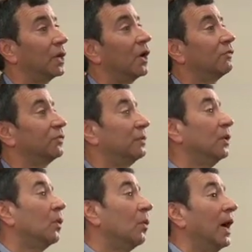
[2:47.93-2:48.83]
We go from,
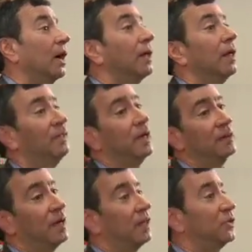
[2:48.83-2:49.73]
well, then
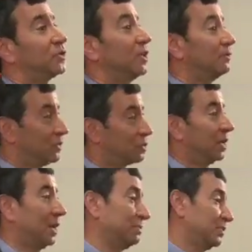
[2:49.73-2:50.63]
the other stuff is
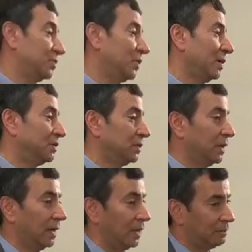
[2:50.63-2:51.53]
what I prescribed
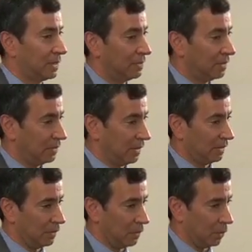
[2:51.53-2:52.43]
tonight. I mean,
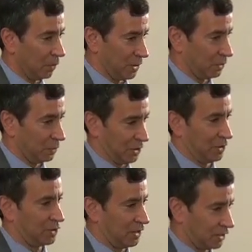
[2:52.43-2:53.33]
which
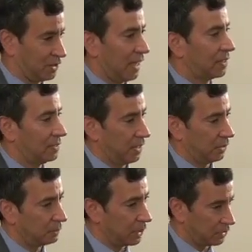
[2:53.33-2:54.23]
is
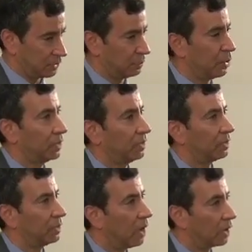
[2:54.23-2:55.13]
secondary, but it's important in
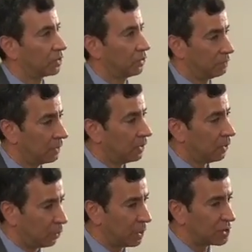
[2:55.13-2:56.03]
the long term.
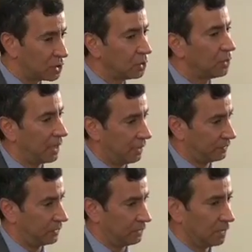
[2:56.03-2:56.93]
We do
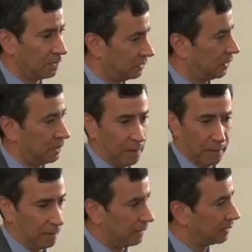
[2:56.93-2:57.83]
have to
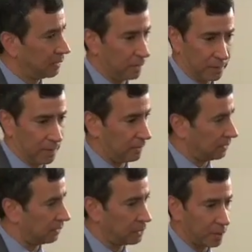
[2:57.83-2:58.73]

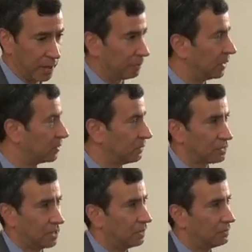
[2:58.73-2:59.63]
inculcate new habits of
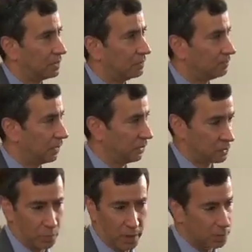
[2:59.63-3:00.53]
saving in
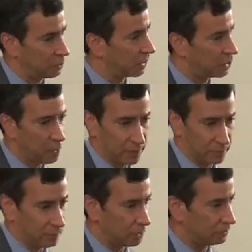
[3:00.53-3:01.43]
various ways. We do have
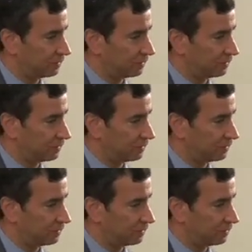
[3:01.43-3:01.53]
to do